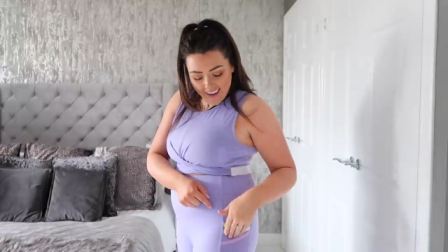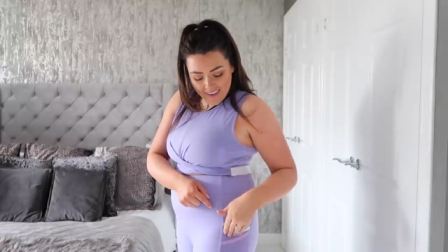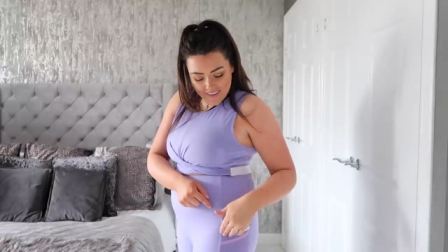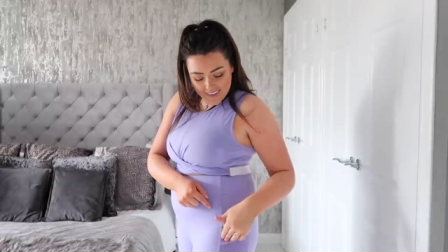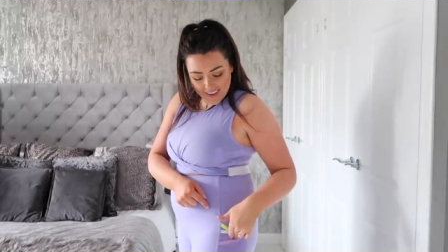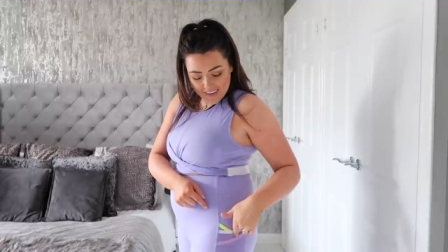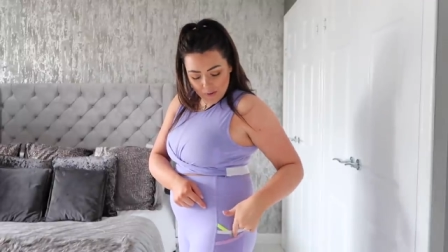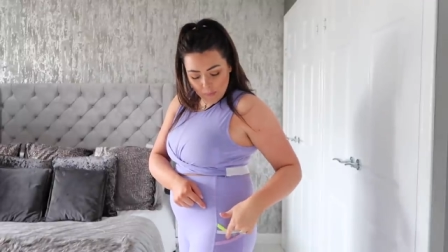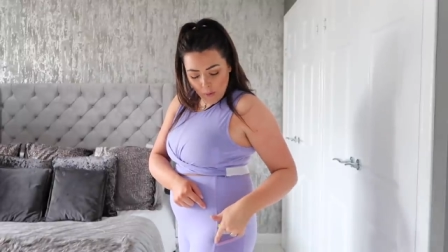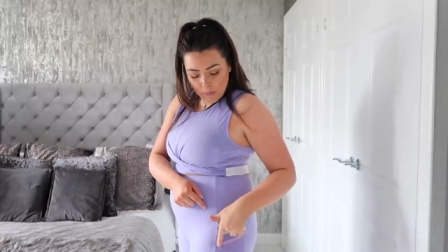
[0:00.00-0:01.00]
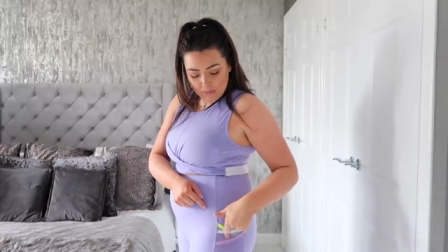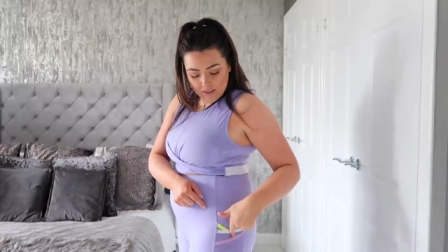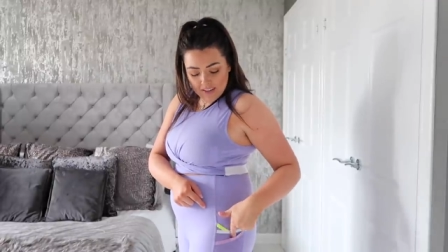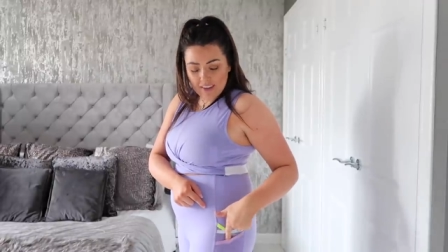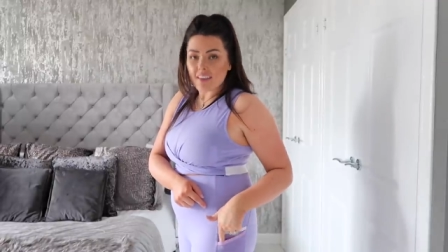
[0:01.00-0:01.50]
I think that little pop of
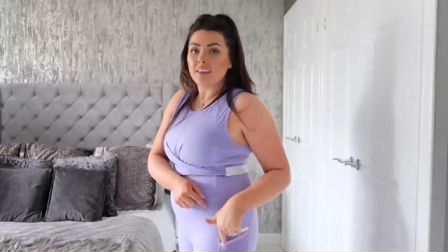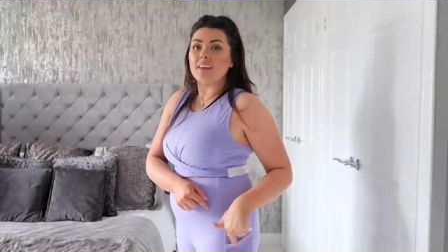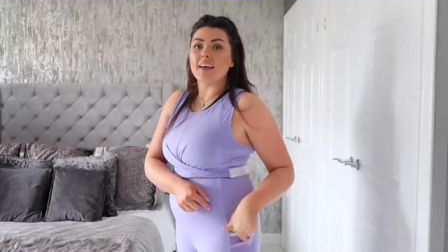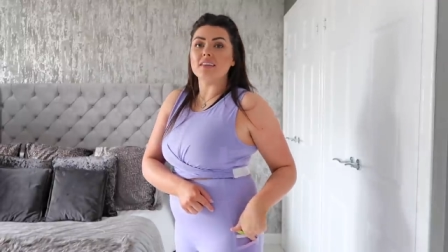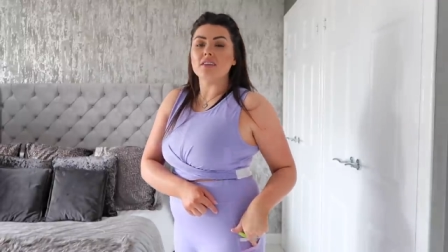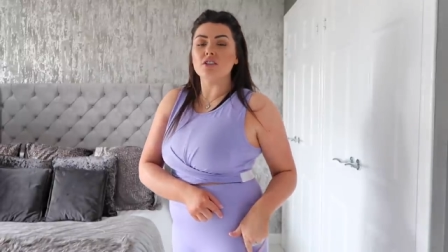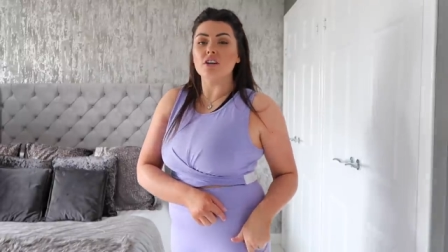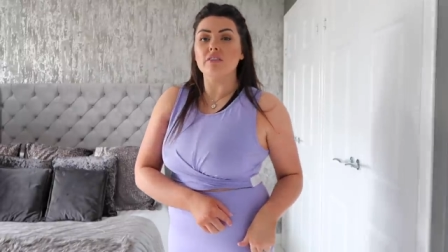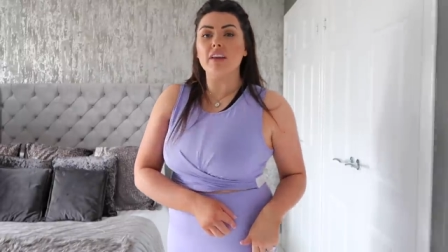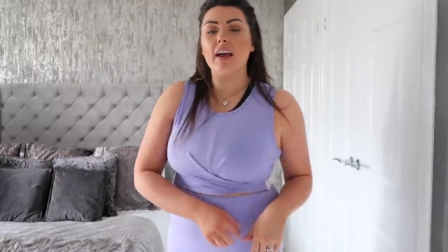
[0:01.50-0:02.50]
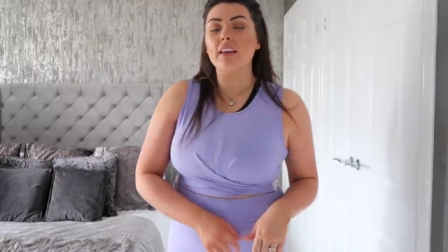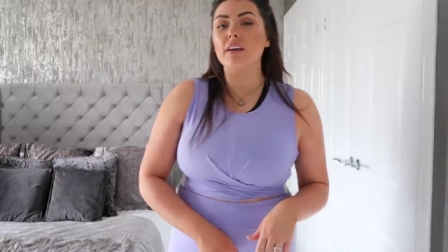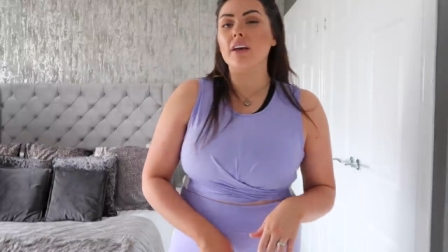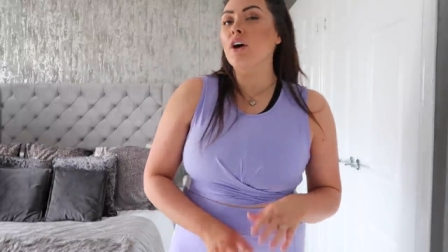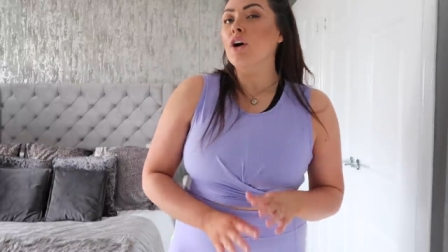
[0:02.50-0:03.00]
green and the lighter sort of
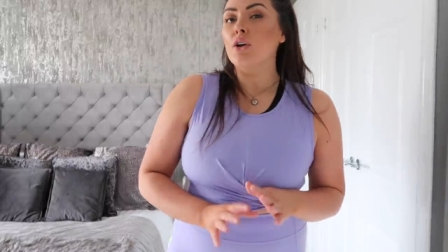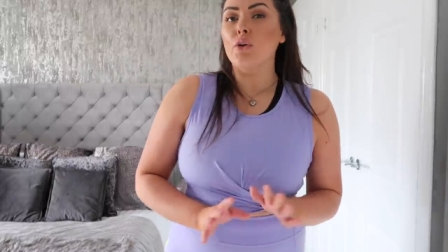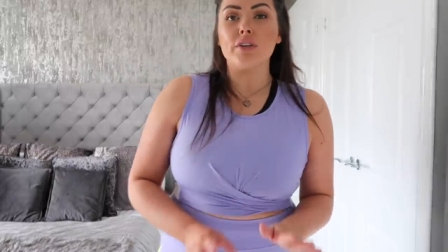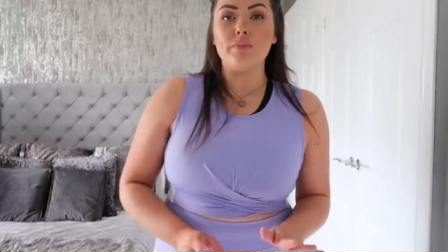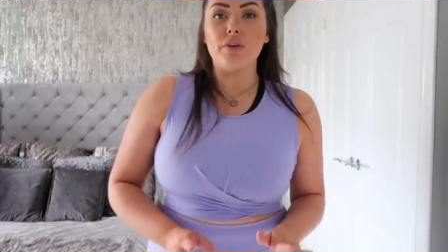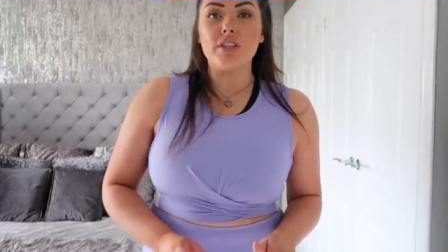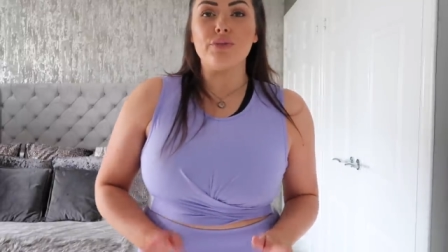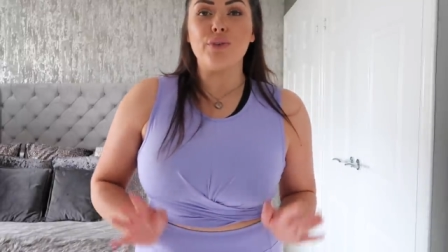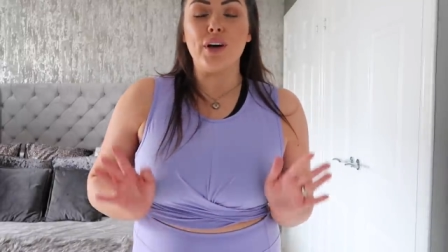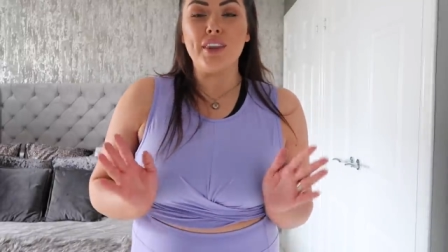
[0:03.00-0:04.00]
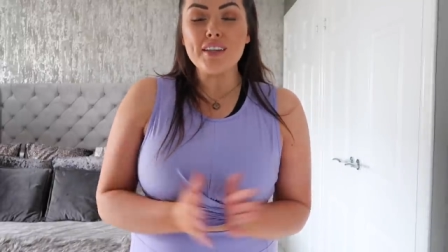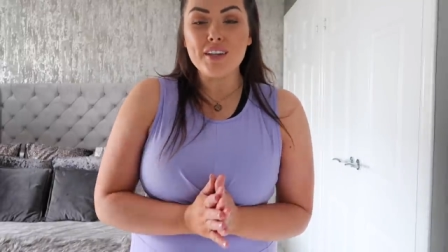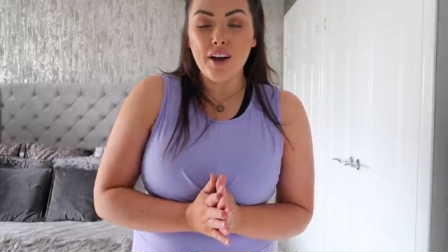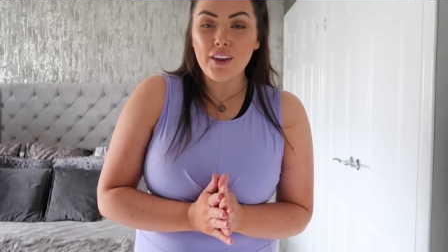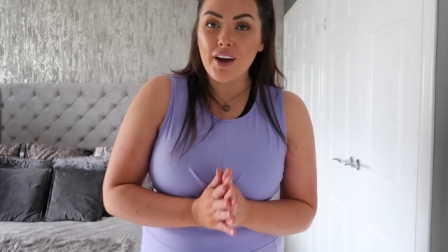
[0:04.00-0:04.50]
lilac looks beautiful. And this
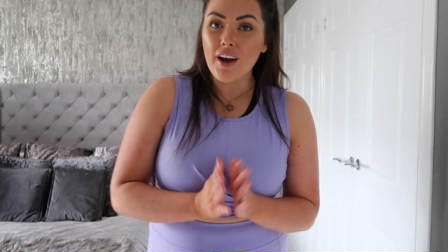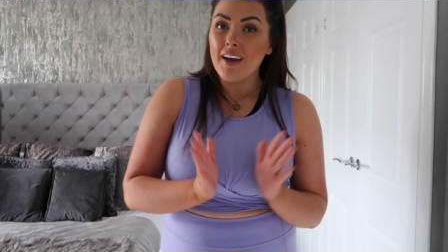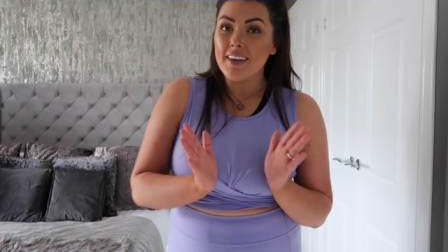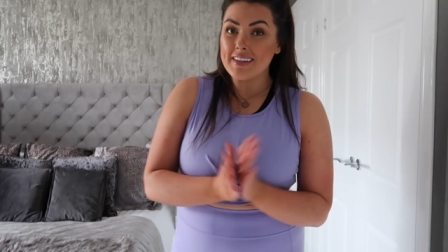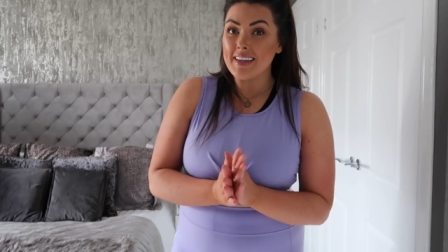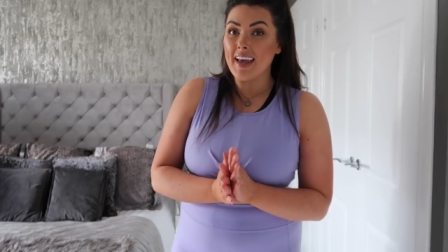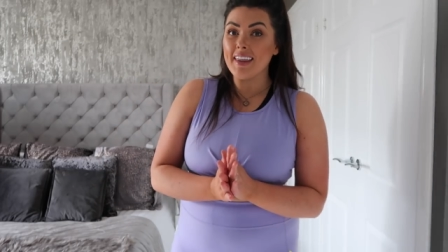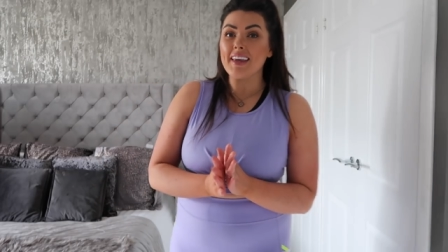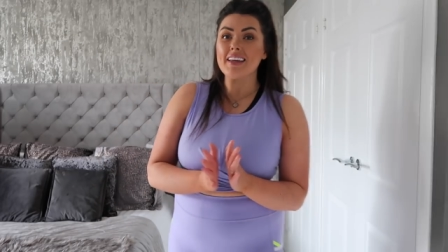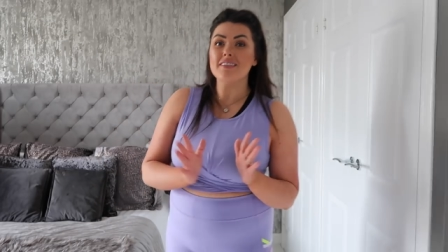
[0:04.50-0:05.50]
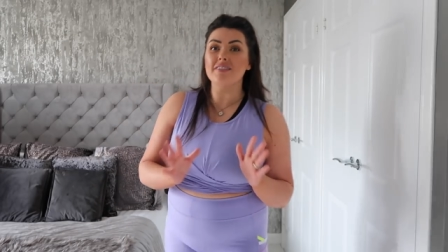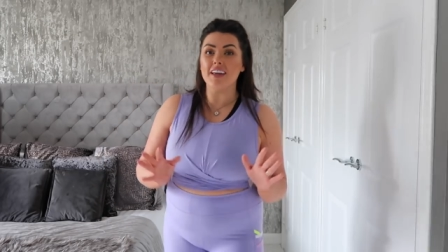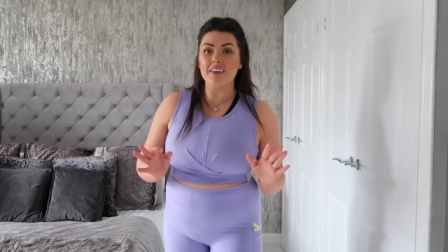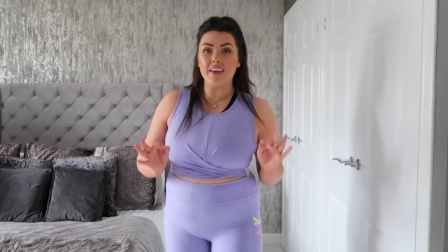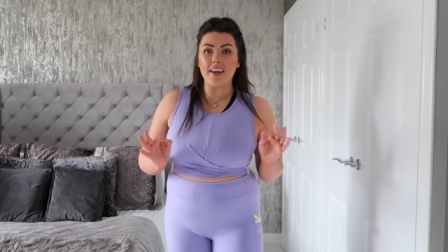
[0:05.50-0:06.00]
colour, this lilac is
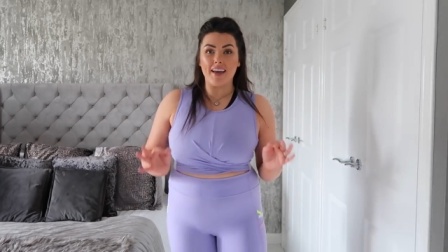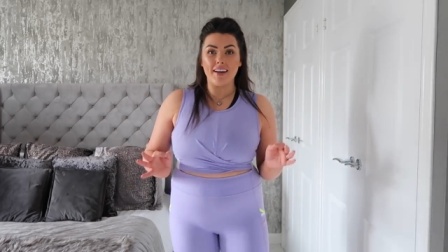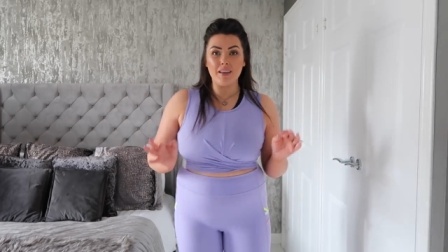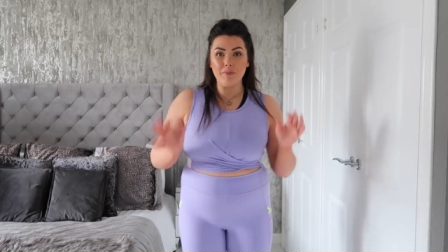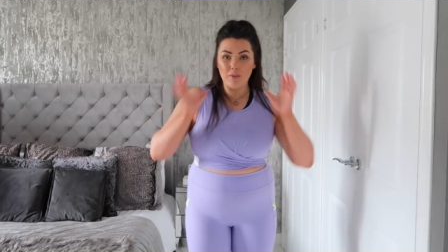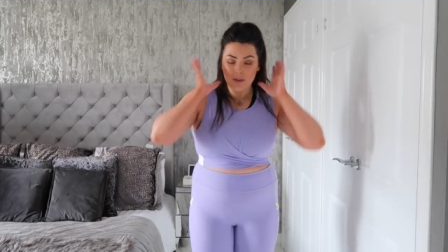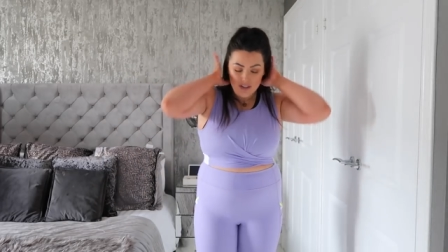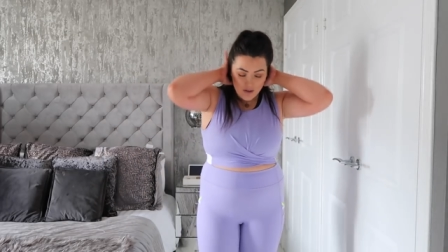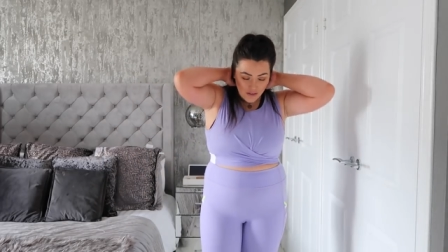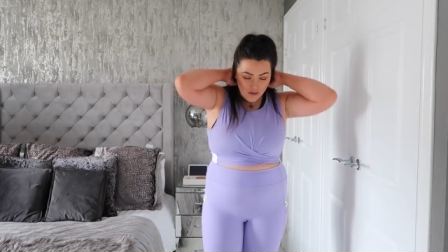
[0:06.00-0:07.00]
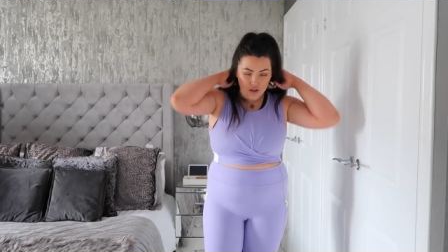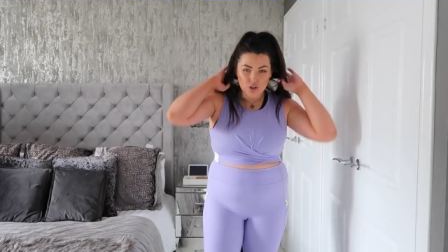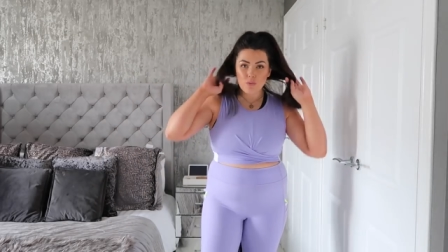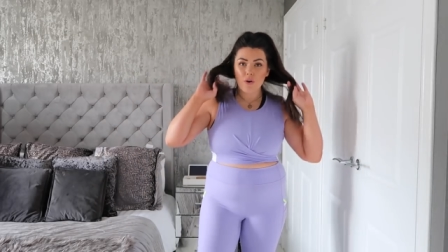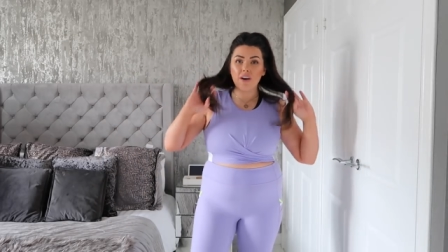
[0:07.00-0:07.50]
very, very in at the moment. So I thought,
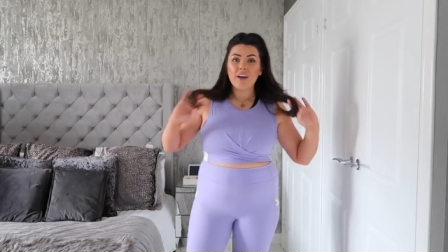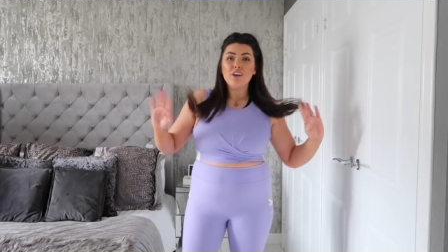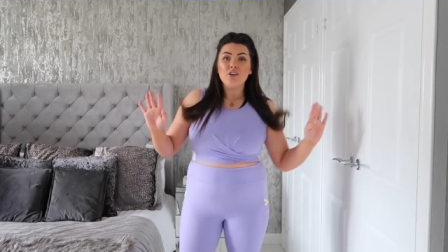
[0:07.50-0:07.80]
you know what?